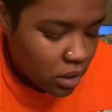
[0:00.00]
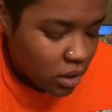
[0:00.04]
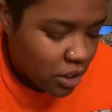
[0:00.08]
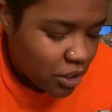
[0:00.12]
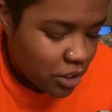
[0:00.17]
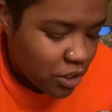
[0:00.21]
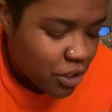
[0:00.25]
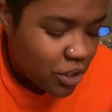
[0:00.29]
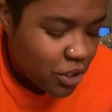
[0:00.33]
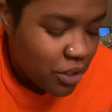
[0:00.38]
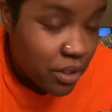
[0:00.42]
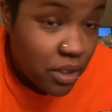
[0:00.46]

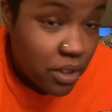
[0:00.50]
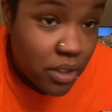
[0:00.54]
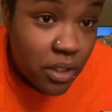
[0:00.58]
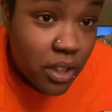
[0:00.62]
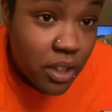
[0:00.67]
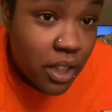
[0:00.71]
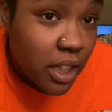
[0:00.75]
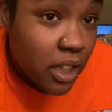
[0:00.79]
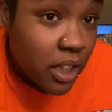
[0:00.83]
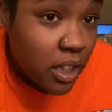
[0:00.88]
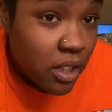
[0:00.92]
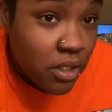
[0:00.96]
True
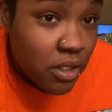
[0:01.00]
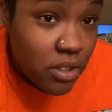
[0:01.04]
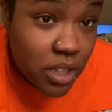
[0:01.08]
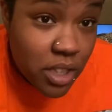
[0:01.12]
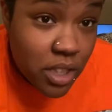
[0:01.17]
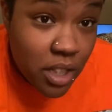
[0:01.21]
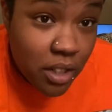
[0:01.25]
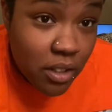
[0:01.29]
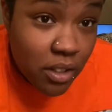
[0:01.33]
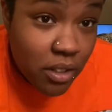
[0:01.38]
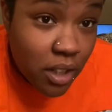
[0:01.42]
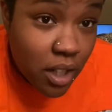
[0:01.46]
story, no
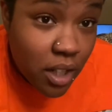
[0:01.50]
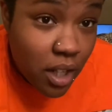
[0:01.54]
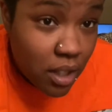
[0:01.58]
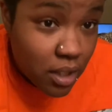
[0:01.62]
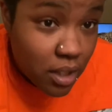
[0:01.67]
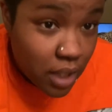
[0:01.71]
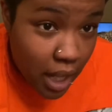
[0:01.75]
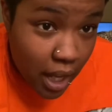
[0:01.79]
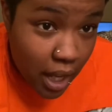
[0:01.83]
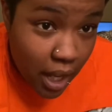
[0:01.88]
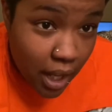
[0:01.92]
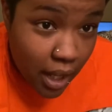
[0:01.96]
joke, no
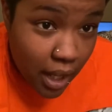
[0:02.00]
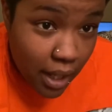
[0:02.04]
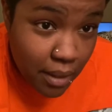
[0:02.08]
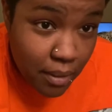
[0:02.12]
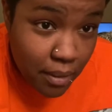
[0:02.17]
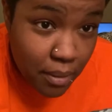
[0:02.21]
lie.